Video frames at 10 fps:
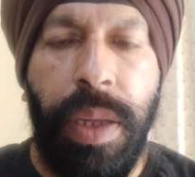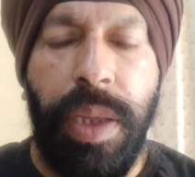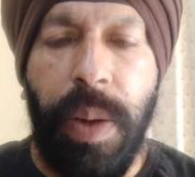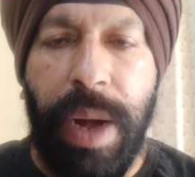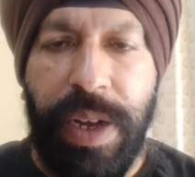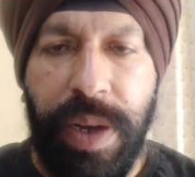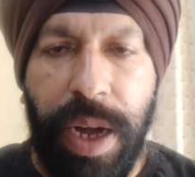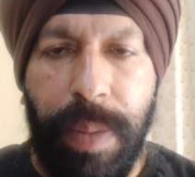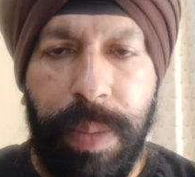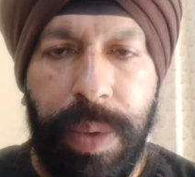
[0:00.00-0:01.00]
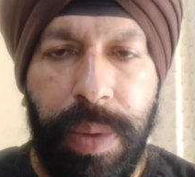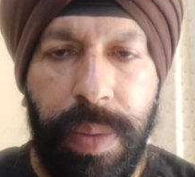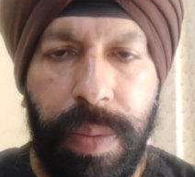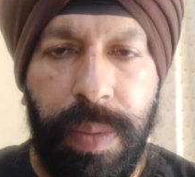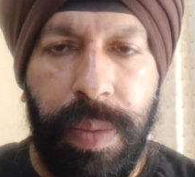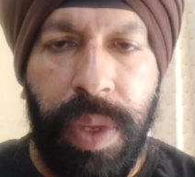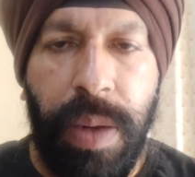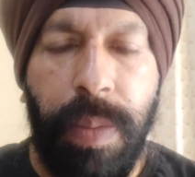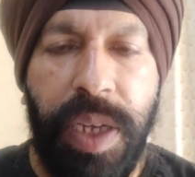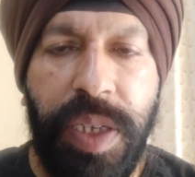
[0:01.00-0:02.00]
The Rat Trap
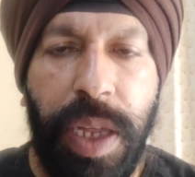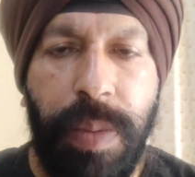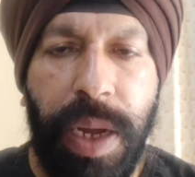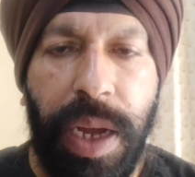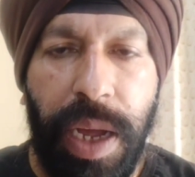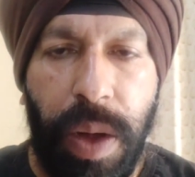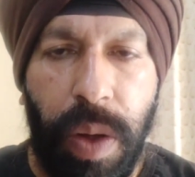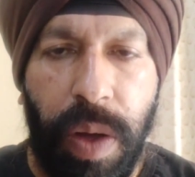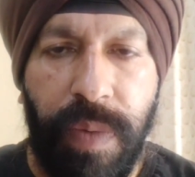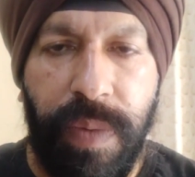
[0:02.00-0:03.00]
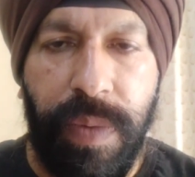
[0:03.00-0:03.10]
by Selma Lagerlof.